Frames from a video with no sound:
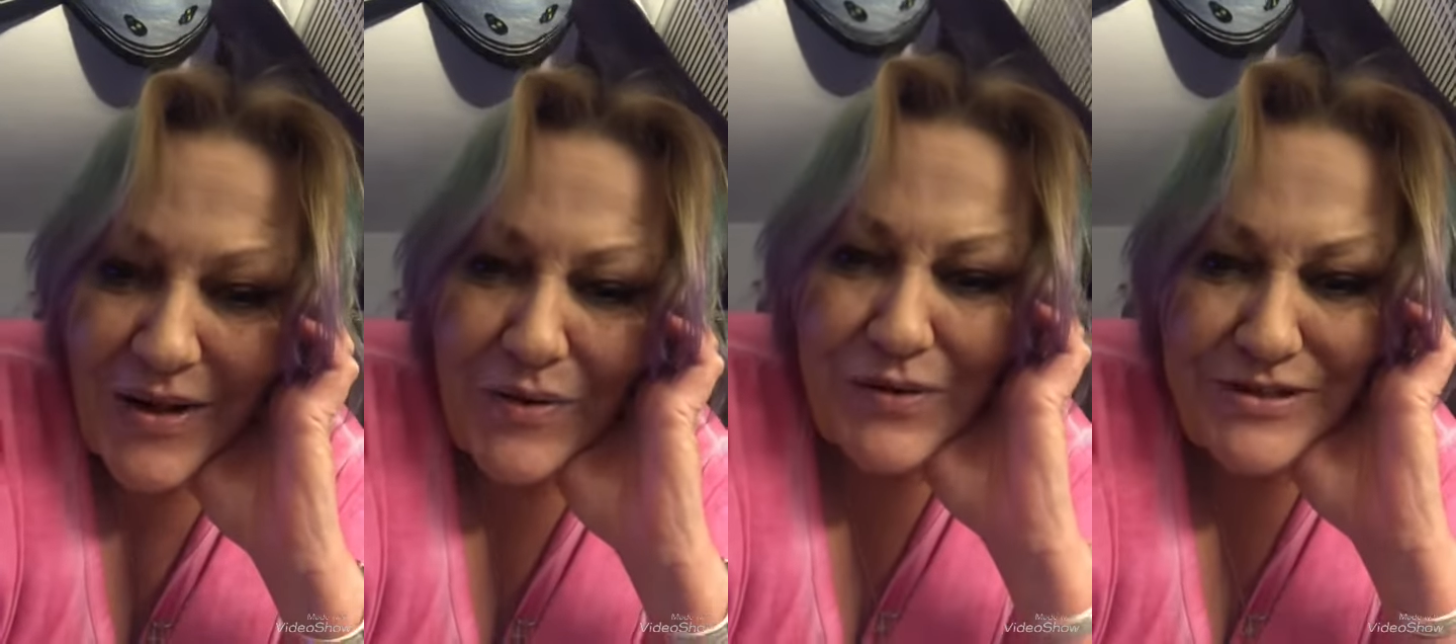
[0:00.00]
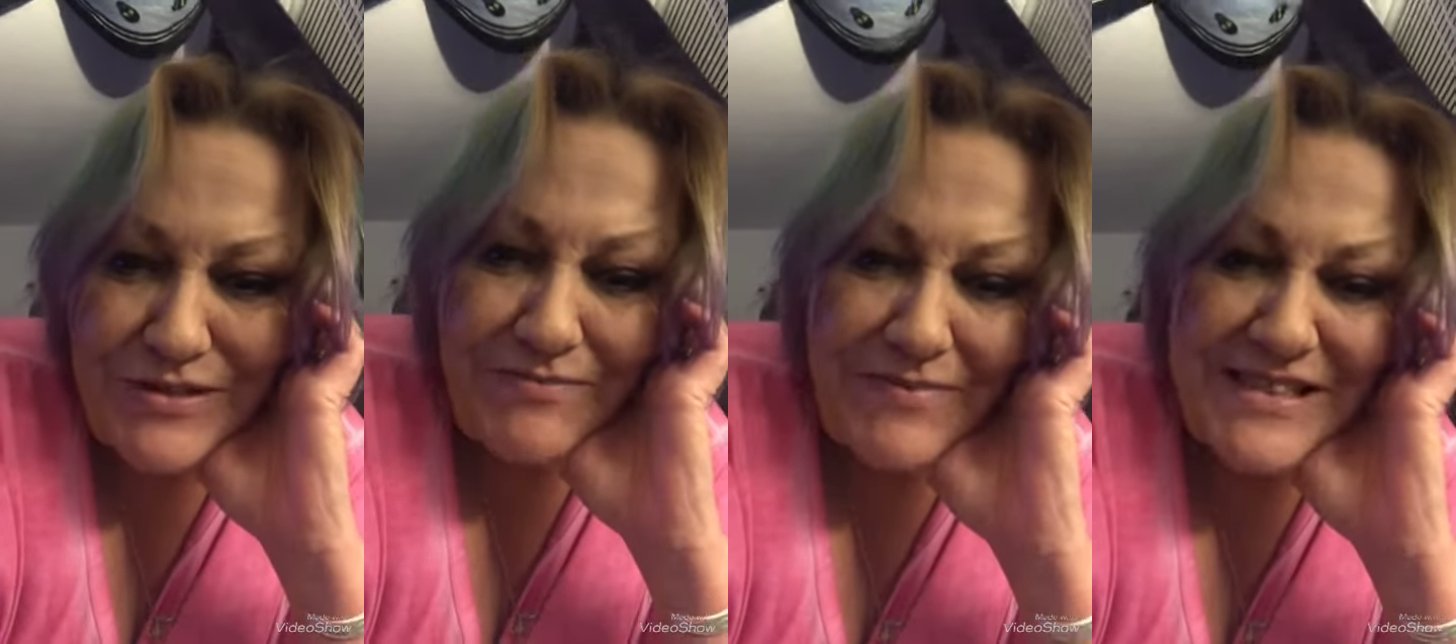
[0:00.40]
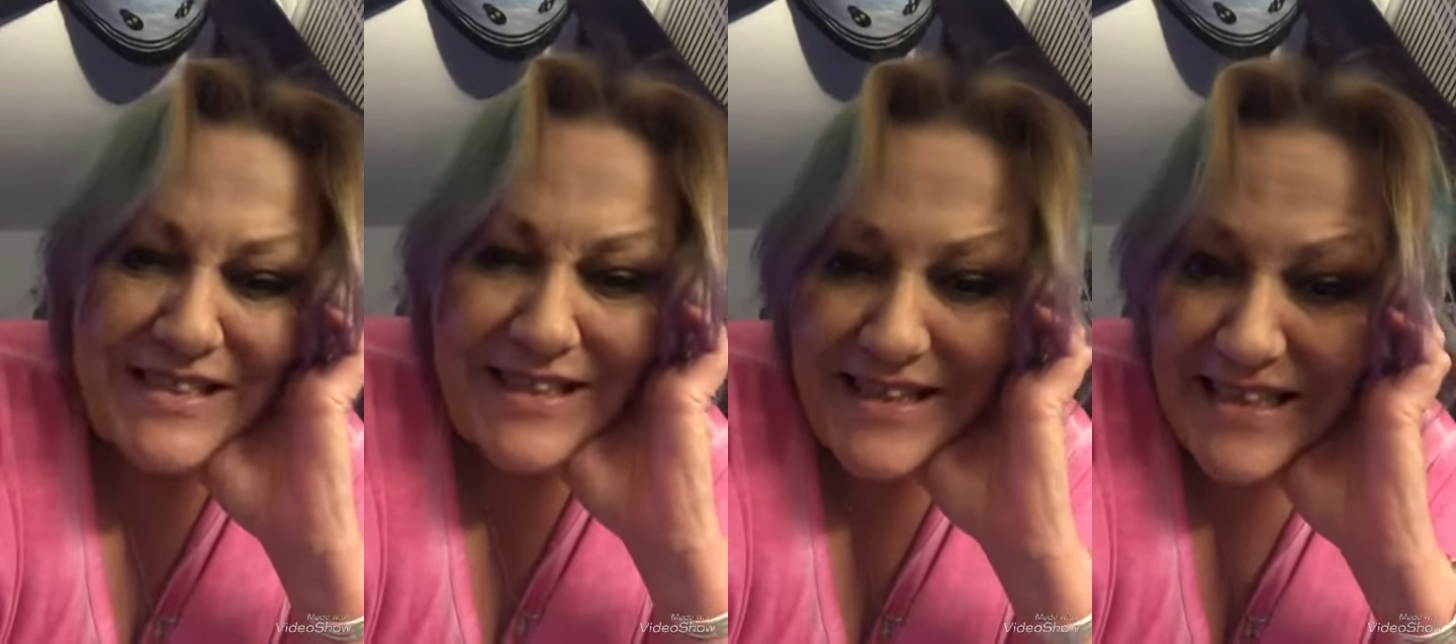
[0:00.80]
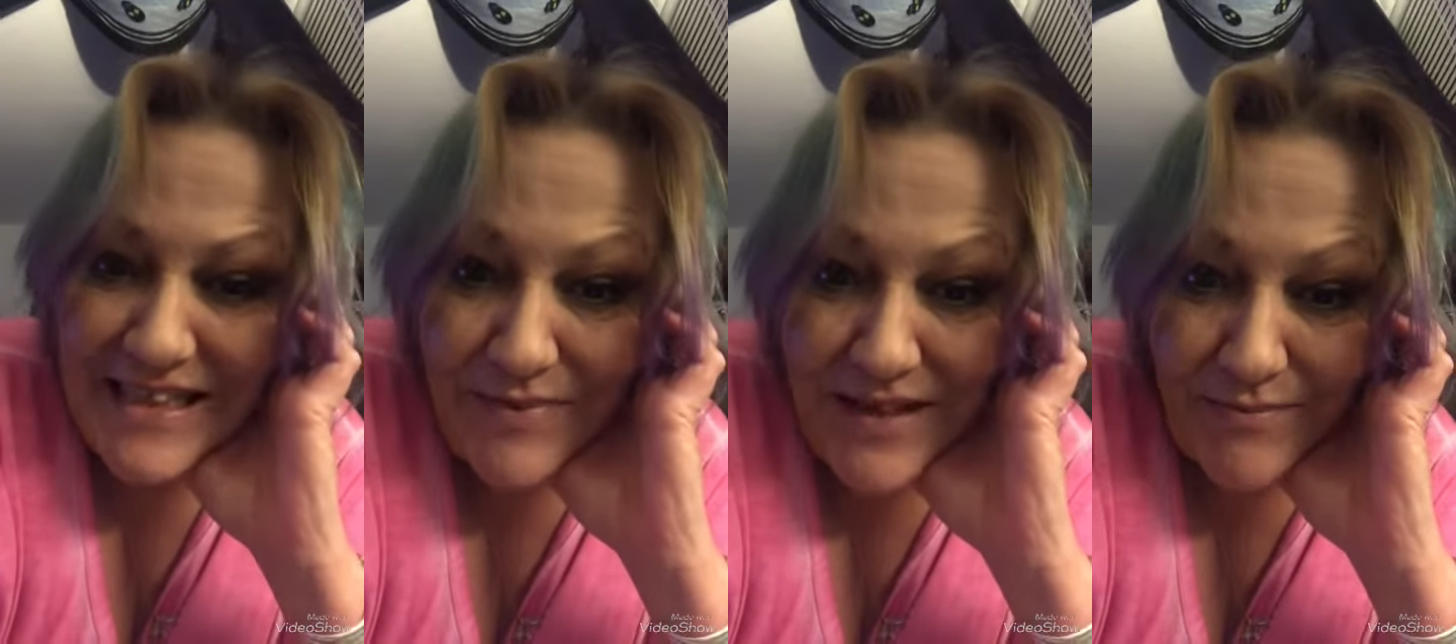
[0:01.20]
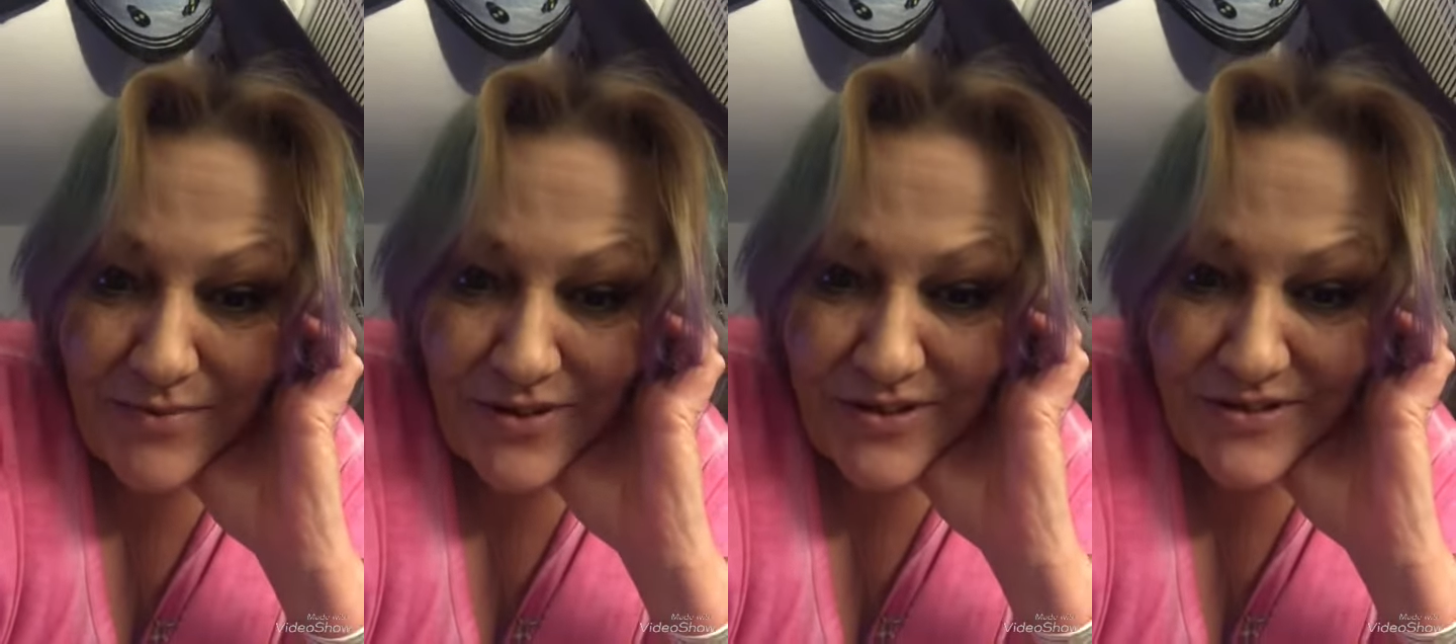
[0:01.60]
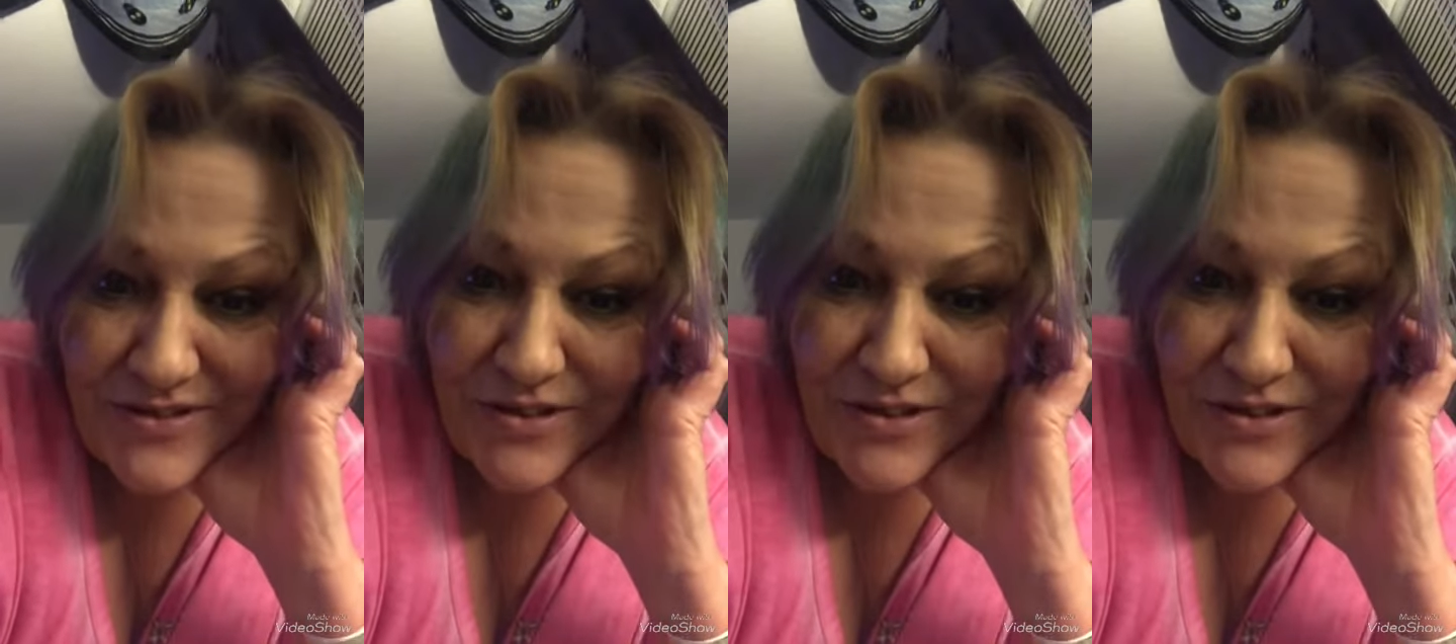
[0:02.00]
or to mislead people,